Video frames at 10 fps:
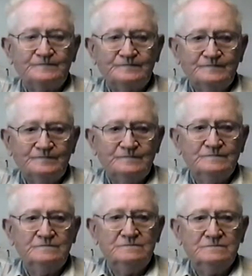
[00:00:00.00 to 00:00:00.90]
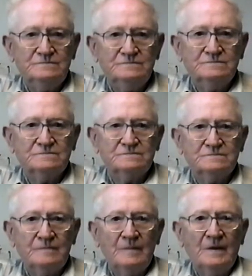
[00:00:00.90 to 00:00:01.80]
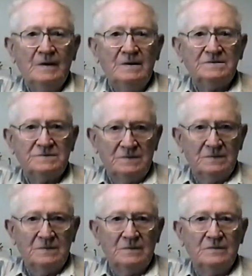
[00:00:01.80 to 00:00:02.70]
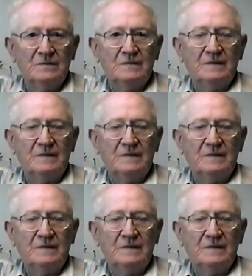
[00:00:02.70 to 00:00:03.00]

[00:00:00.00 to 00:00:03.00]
And he's still living near to you right now?